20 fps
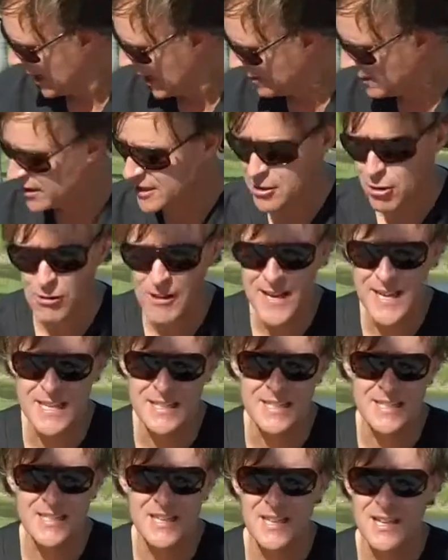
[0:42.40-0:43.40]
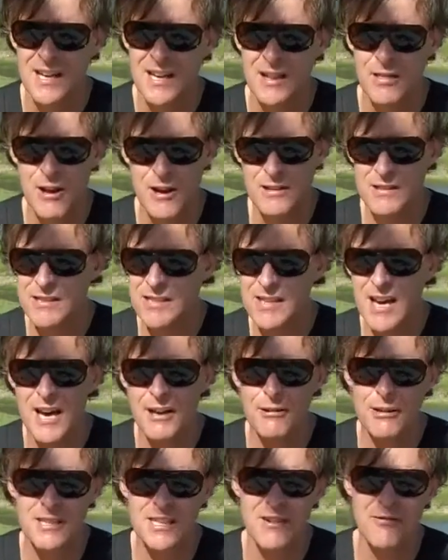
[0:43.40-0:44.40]
and the soleus. There's
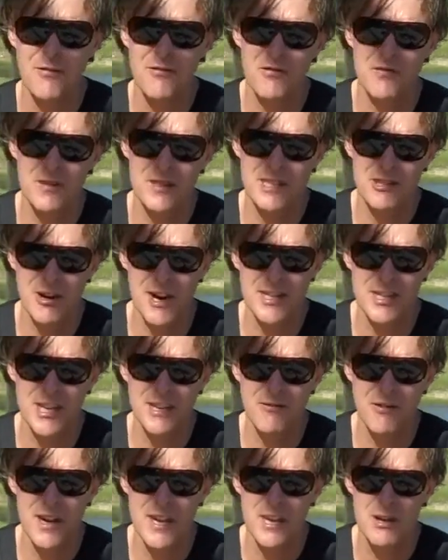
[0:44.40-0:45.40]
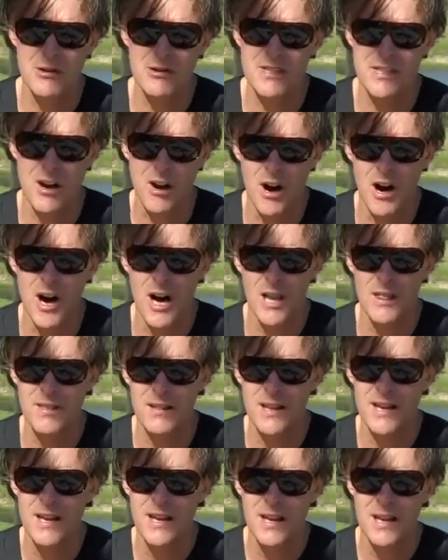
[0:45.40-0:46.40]
hundreds of stretching videos
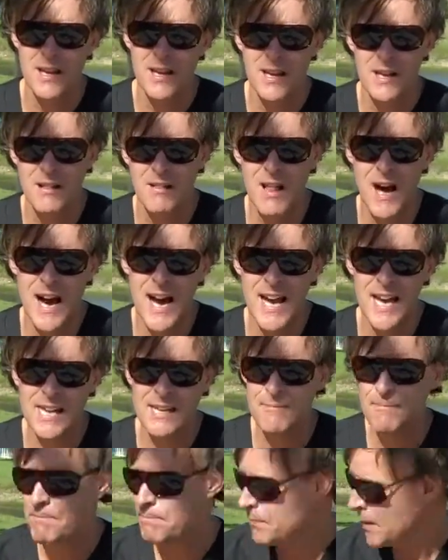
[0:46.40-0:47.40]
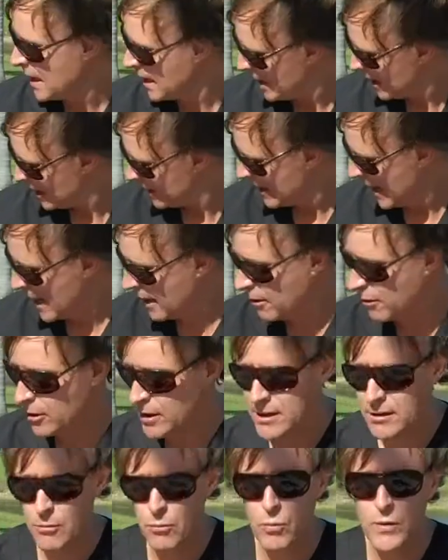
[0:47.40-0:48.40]
online. Now
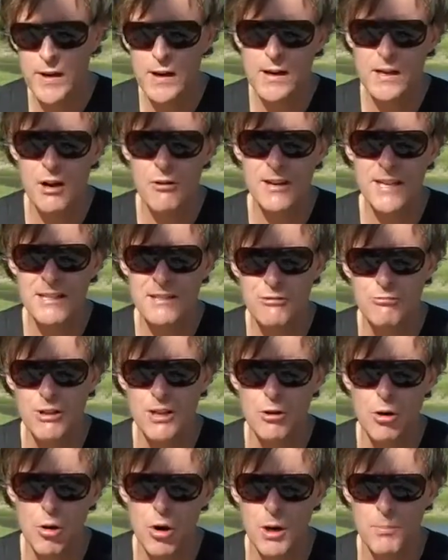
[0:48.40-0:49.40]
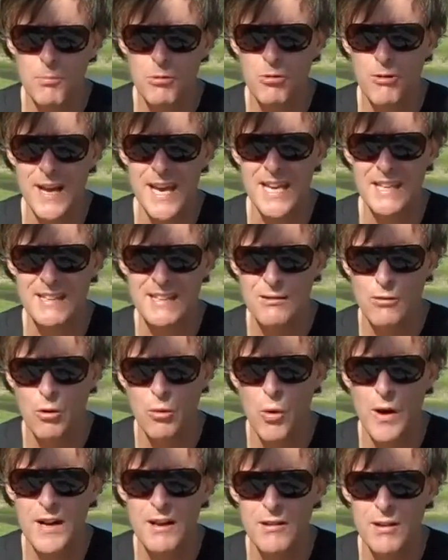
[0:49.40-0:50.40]
we are going to incorporate
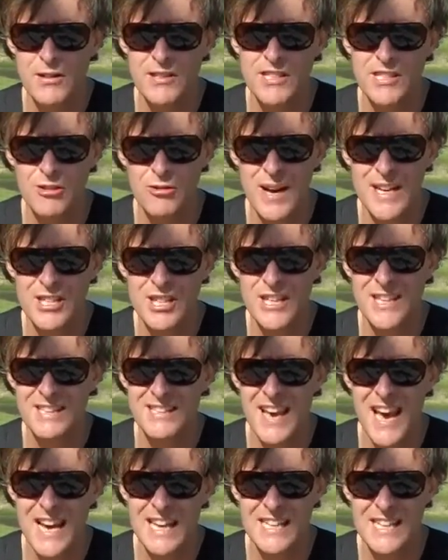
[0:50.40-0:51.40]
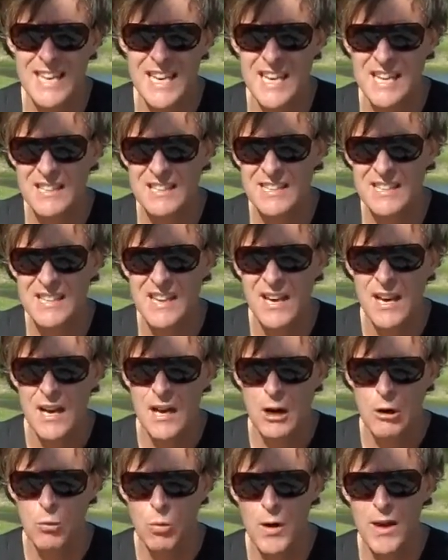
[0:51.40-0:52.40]
one of those stretching techniques
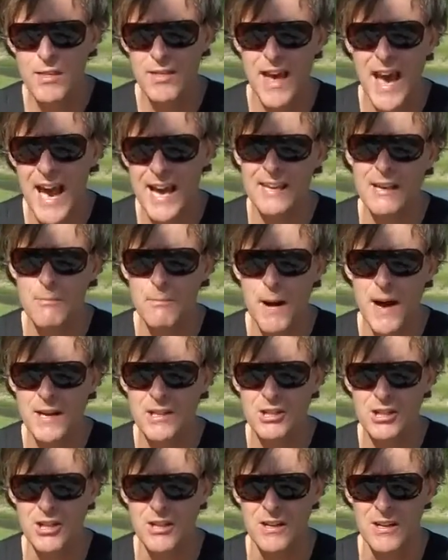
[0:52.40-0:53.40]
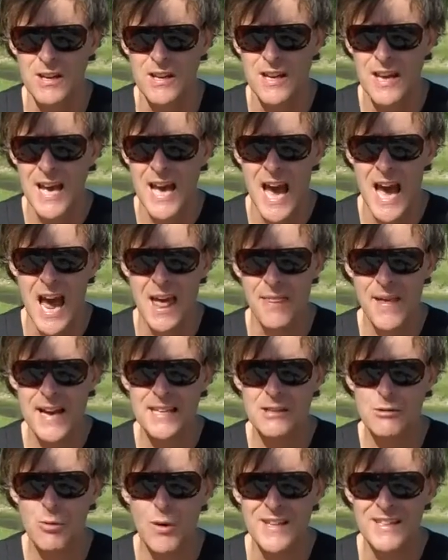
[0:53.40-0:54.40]
with acupuncture, and
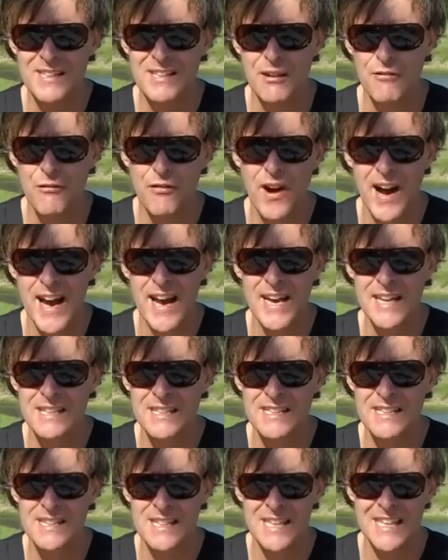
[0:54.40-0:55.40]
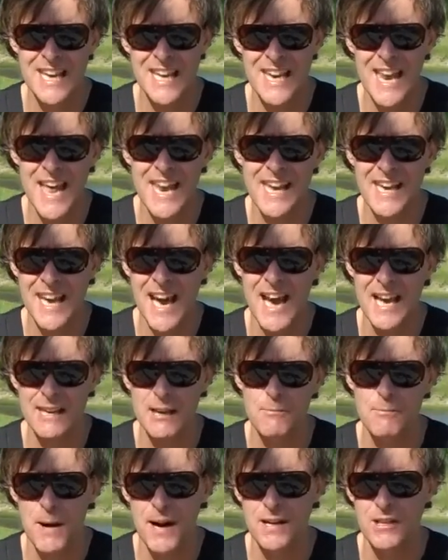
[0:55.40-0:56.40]
that's what defines kinetic
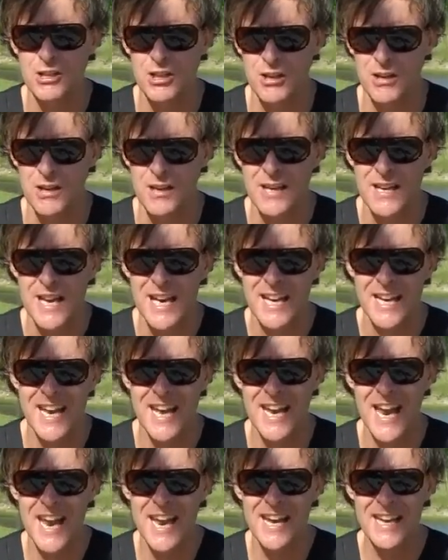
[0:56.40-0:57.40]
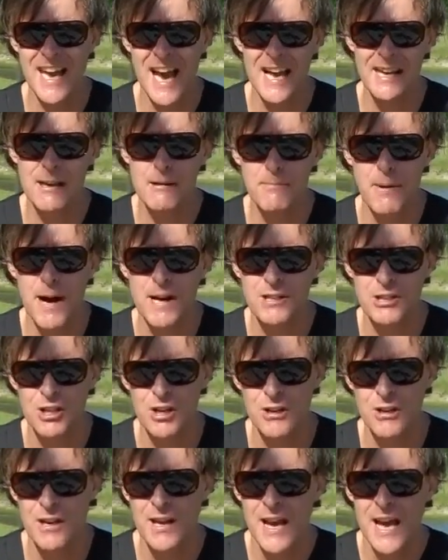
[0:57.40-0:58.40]
acupuncture. Kinetic
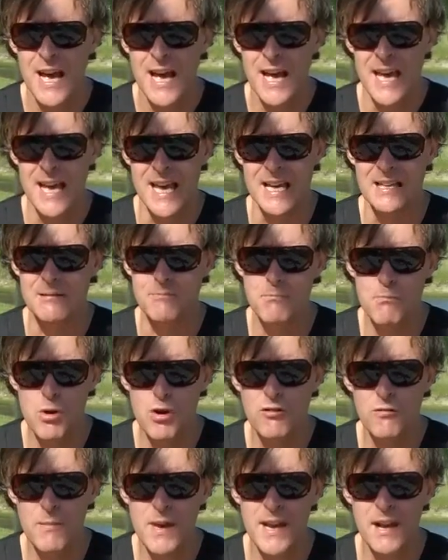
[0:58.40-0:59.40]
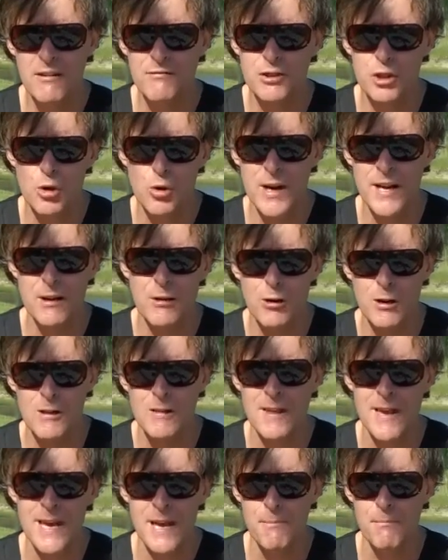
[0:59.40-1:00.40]
acupuncture is movement of joint or
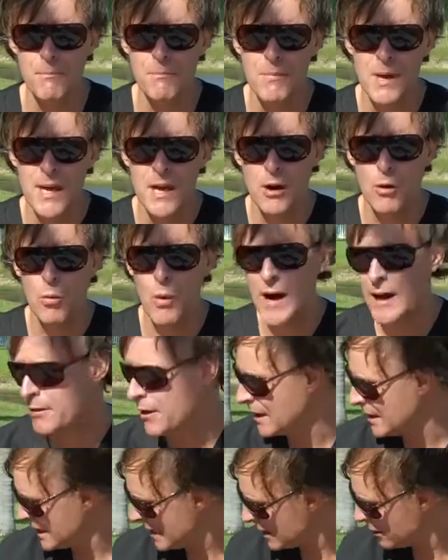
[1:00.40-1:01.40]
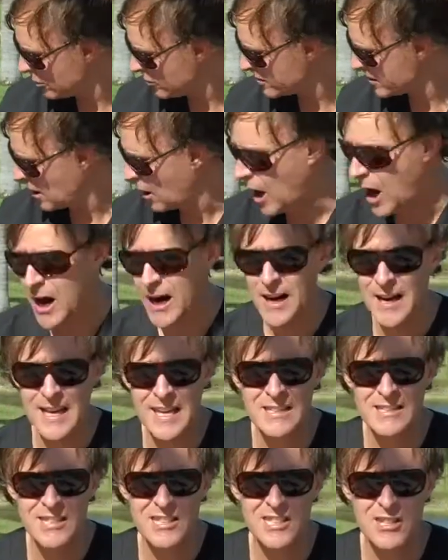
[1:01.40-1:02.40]
limb while the needles are
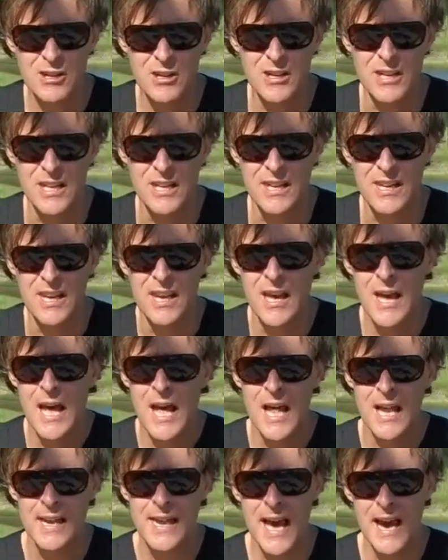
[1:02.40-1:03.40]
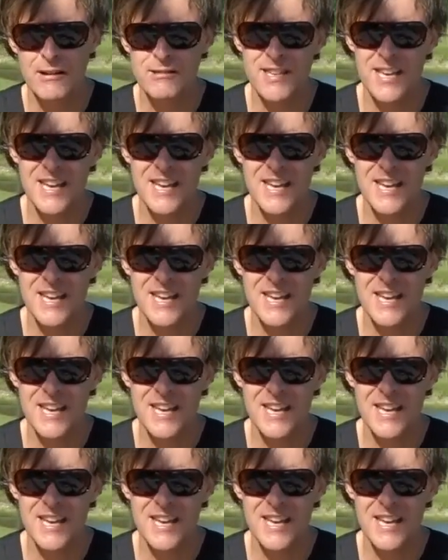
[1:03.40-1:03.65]
inserted. Now